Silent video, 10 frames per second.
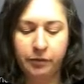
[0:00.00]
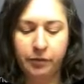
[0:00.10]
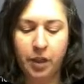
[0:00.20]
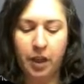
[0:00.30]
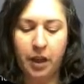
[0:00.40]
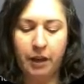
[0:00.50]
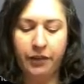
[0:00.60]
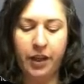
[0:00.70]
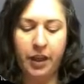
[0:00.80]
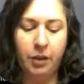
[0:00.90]

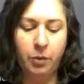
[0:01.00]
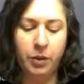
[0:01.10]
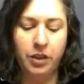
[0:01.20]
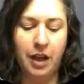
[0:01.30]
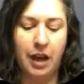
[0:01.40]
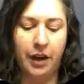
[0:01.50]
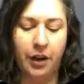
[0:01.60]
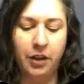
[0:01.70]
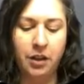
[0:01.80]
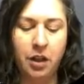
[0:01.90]
Fe, which is
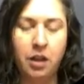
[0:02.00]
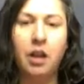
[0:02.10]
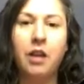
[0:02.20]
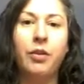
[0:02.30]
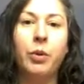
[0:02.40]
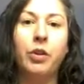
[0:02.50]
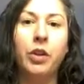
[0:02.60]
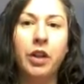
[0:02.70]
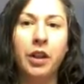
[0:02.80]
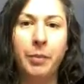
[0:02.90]
iron, if you look
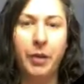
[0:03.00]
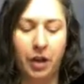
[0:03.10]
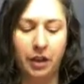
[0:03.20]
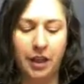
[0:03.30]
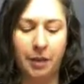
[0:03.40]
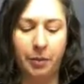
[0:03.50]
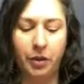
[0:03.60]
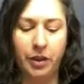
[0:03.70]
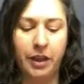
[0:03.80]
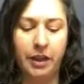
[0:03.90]
on the periodic table,
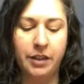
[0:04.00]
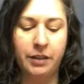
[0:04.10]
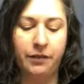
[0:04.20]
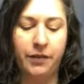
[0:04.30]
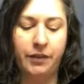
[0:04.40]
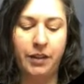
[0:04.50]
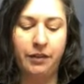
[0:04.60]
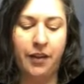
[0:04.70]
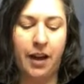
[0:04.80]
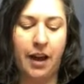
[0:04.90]
it is
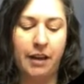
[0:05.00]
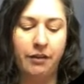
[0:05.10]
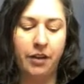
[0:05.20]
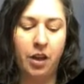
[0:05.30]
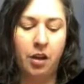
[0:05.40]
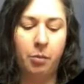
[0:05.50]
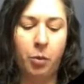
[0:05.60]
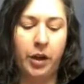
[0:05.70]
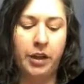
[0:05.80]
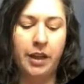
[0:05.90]

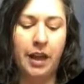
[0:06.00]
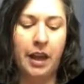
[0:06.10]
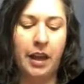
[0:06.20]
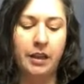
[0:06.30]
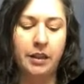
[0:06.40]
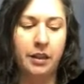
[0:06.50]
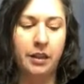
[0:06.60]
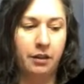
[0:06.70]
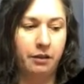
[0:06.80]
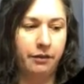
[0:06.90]

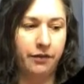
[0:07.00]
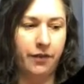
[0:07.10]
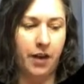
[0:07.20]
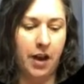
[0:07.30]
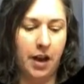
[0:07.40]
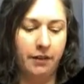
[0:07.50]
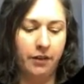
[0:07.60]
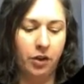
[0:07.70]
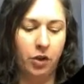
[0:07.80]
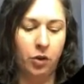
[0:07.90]
55.85
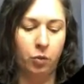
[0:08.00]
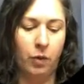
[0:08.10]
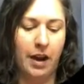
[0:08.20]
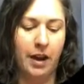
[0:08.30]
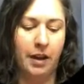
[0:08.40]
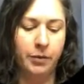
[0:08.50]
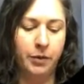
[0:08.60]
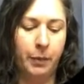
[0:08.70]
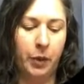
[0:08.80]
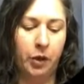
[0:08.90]
grams
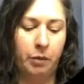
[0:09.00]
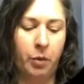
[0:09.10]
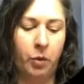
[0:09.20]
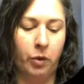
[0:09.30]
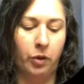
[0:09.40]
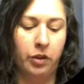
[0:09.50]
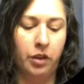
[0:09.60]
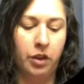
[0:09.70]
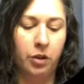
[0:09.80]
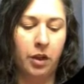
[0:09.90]
per mole.
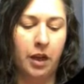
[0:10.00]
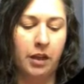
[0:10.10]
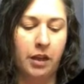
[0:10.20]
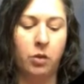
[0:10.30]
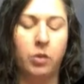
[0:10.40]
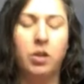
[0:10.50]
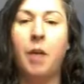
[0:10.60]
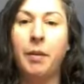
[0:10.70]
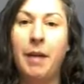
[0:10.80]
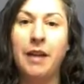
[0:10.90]
Okay, so
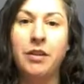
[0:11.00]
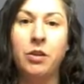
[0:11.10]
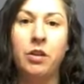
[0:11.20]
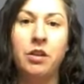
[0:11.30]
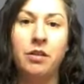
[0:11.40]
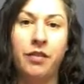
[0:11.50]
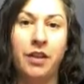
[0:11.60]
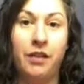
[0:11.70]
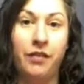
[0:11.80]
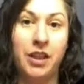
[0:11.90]
atomic mass units
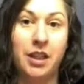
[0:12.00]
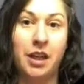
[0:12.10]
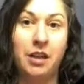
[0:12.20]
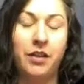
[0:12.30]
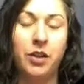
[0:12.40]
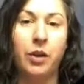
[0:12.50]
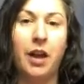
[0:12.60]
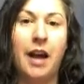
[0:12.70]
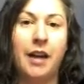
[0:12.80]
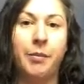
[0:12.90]
if it's an individual atom,